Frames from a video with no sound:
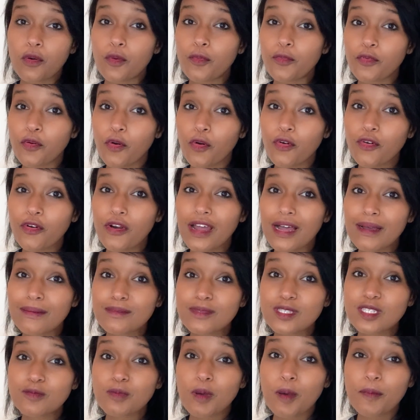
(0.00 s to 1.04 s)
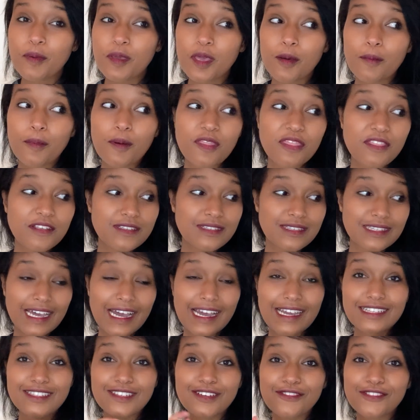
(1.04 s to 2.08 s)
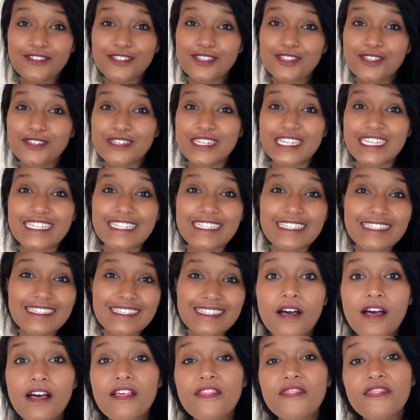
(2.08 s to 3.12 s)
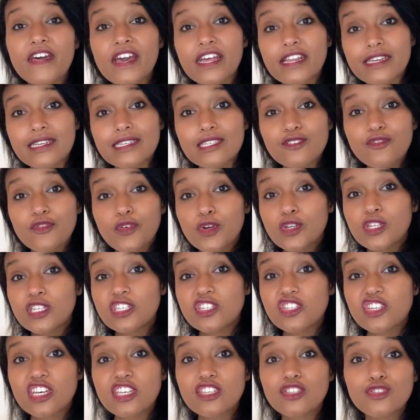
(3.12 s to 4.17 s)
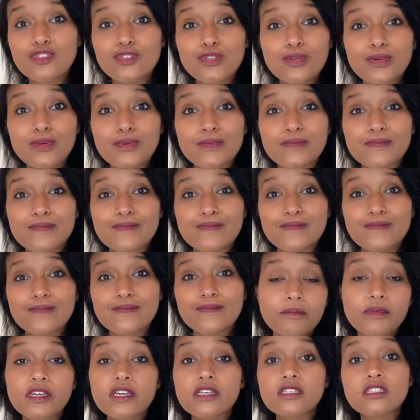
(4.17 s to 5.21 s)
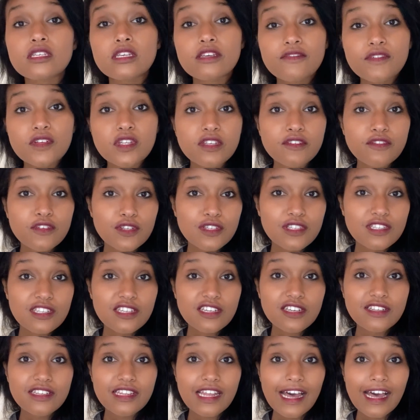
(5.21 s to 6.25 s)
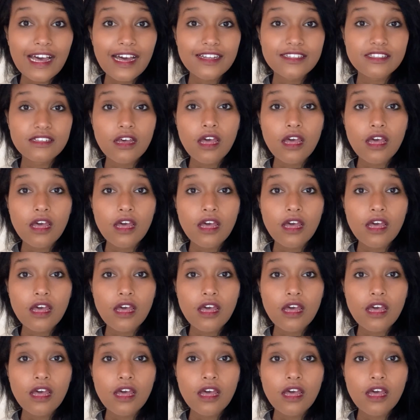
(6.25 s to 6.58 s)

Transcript: programs, popping up on the sides of the screens. That is 4D chess too. Because even if you see an ad